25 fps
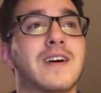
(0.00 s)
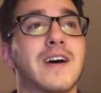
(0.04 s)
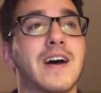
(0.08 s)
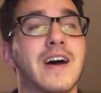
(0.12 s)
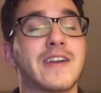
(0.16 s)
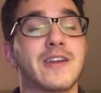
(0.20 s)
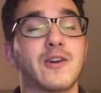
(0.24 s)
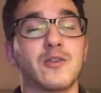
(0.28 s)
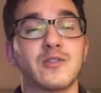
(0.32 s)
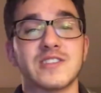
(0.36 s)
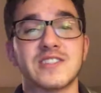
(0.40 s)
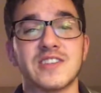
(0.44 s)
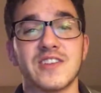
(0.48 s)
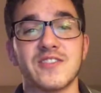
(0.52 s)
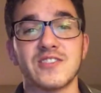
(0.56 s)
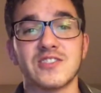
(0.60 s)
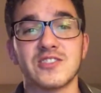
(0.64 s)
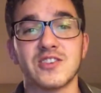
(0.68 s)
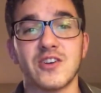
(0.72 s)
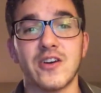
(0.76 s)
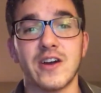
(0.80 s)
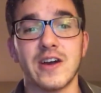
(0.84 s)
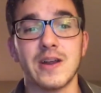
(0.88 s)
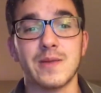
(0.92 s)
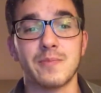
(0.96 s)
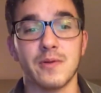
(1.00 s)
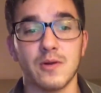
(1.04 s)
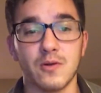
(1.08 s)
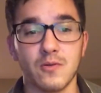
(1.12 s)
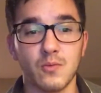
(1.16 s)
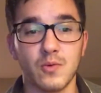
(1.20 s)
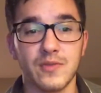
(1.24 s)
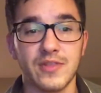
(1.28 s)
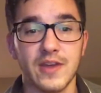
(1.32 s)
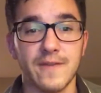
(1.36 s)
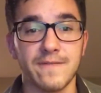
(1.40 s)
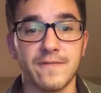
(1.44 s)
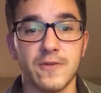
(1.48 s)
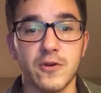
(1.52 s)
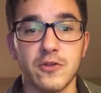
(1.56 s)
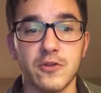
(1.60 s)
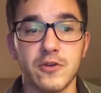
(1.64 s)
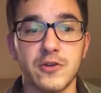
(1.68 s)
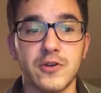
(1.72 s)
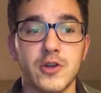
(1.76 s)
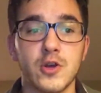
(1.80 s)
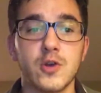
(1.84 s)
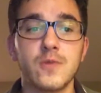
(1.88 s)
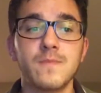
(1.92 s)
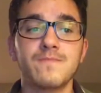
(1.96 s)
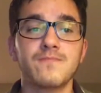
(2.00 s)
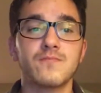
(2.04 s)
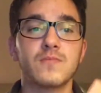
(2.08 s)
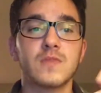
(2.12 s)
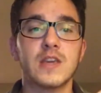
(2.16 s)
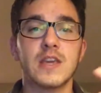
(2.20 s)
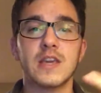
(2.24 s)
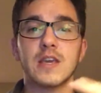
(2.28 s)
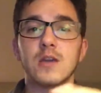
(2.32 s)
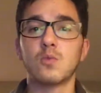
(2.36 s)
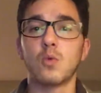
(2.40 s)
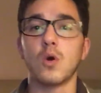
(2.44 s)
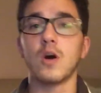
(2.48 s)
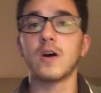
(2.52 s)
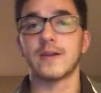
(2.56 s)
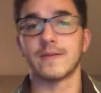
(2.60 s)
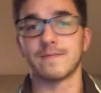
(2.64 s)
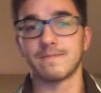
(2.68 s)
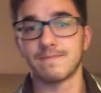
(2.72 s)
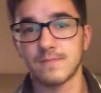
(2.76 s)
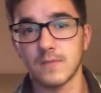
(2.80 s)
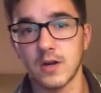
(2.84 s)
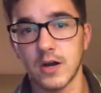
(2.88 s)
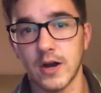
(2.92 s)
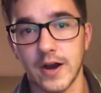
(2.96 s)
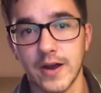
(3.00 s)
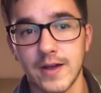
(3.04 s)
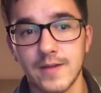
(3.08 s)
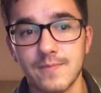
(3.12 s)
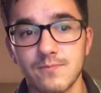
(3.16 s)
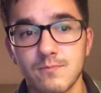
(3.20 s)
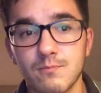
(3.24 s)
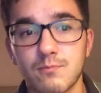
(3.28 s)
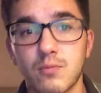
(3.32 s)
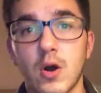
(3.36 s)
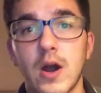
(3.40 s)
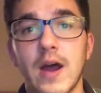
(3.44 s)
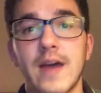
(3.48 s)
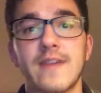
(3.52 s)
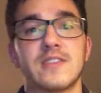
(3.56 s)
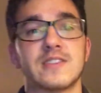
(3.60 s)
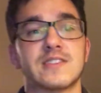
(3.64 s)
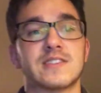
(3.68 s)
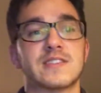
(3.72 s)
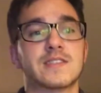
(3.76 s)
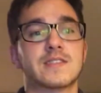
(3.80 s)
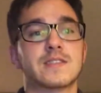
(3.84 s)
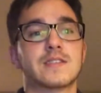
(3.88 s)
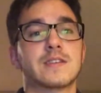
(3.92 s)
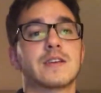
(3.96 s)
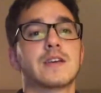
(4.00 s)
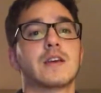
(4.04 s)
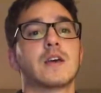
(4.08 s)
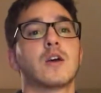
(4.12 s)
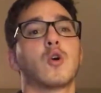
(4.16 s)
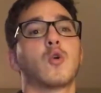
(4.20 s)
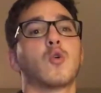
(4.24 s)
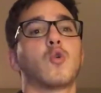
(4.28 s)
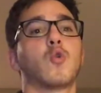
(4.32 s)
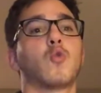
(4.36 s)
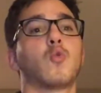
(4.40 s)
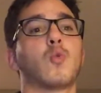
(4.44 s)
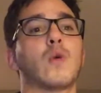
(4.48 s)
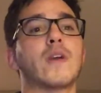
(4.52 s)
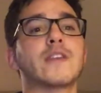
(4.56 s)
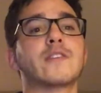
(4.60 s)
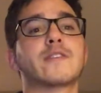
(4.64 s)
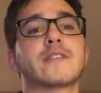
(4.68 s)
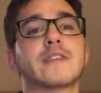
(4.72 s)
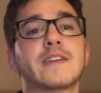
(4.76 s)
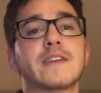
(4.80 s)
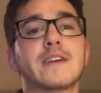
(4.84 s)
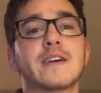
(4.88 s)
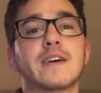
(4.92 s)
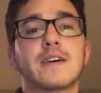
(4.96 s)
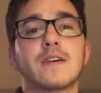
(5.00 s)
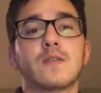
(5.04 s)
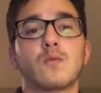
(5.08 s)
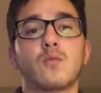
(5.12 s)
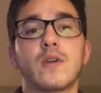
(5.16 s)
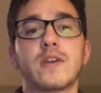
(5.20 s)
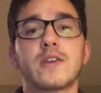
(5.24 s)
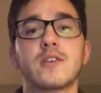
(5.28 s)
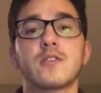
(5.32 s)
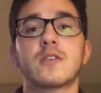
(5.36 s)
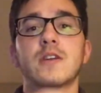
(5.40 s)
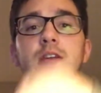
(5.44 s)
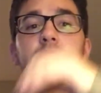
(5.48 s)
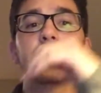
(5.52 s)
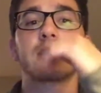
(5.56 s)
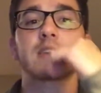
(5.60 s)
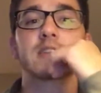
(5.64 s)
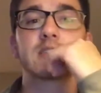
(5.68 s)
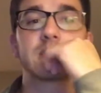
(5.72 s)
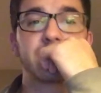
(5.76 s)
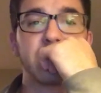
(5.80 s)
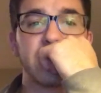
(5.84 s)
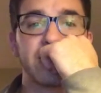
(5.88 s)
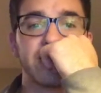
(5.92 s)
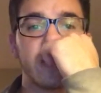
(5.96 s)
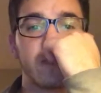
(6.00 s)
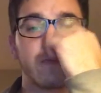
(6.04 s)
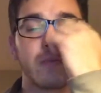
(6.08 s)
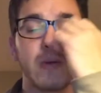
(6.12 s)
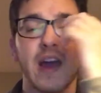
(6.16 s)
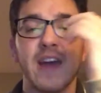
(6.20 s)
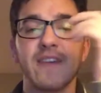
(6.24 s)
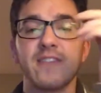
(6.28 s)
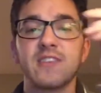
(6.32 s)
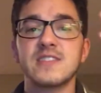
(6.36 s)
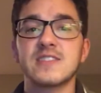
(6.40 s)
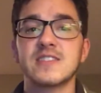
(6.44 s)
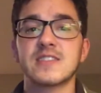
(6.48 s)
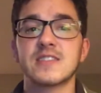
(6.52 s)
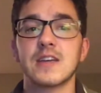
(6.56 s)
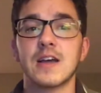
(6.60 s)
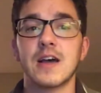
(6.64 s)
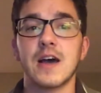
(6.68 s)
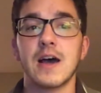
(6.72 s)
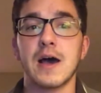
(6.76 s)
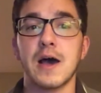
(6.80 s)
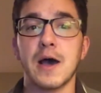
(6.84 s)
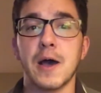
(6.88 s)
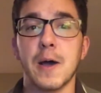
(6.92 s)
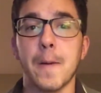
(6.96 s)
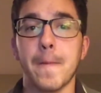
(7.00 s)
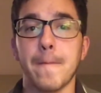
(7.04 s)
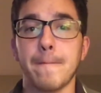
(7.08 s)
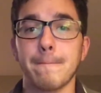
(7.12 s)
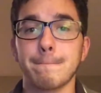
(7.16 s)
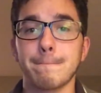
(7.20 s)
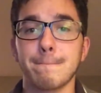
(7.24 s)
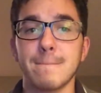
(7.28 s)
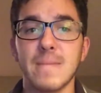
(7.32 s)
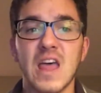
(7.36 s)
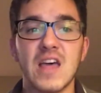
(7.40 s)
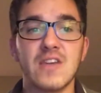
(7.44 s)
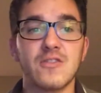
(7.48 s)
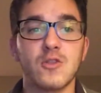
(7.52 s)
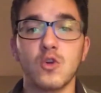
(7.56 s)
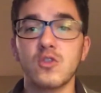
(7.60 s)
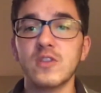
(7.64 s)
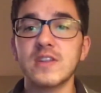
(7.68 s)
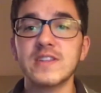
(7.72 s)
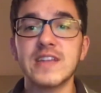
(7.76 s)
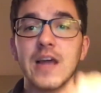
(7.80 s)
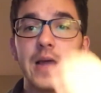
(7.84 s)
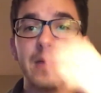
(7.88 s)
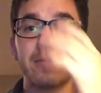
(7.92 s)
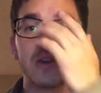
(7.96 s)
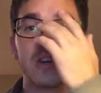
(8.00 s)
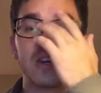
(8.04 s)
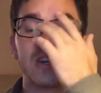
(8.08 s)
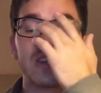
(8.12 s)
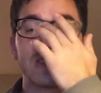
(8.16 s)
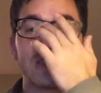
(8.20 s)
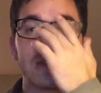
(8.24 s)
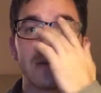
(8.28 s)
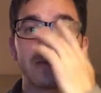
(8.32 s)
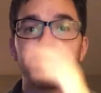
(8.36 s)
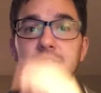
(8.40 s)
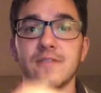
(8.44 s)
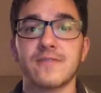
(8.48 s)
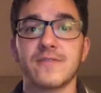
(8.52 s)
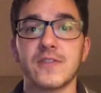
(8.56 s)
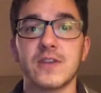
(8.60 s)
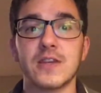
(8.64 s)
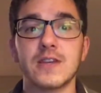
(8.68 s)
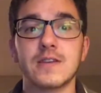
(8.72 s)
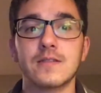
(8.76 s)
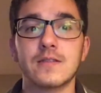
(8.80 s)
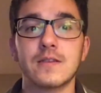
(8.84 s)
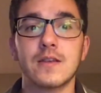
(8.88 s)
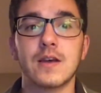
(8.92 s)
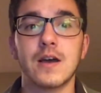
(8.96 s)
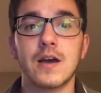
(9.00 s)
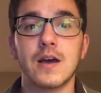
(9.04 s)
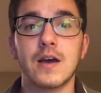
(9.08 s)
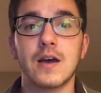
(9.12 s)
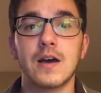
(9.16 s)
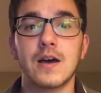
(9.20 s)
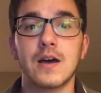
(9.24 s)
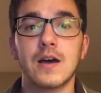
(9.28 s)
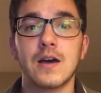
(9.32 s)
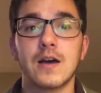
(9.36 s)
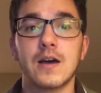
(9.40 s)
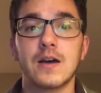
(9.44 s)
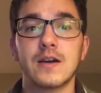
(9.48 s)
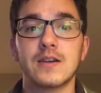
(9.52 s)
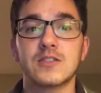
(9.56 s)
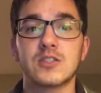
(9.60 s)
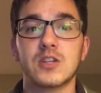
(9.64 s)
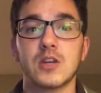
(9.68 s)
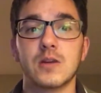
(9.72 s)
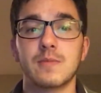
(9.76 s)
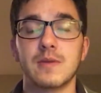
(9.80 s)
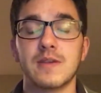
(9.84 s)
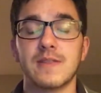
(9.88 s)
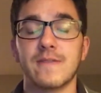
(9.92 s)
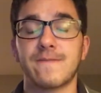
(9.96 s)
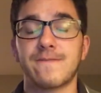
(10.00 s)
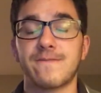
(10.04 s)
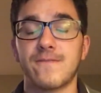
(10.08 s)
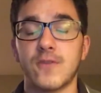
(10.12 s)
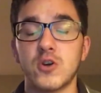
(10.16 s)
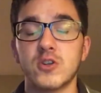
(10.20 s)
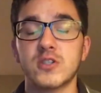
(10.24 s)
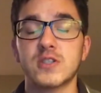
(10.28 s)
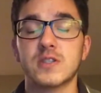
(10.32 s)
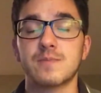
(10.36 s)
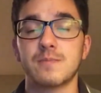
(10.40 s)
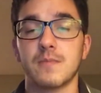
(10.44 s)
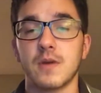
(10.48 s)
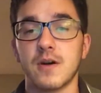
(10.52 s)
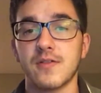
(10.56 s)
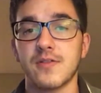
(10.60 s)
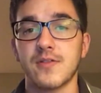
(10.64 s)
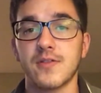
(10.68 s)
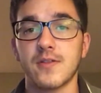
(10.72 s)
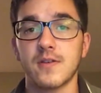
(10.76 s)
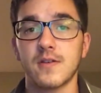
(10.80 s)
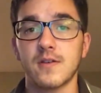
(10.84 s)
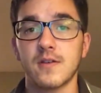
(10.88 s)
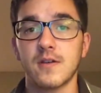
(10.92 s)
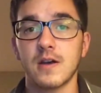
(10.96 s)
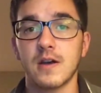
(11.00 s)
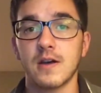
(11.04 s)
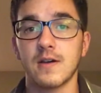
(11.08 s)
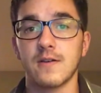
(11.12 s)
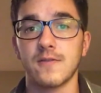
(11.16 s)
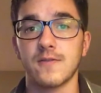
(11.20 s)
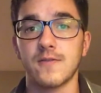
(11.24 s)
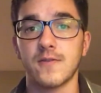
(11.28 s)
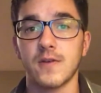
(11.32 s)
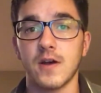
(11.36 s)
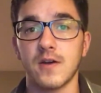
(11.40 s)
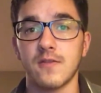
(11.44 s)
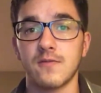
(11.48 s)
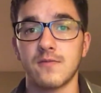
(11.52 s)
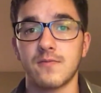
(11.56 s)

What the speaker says: I know I said this already, but without further ado, E1, all right, privates. What you can expect from privates? The only time you're gonna see them in the fleet is gonna be the first month of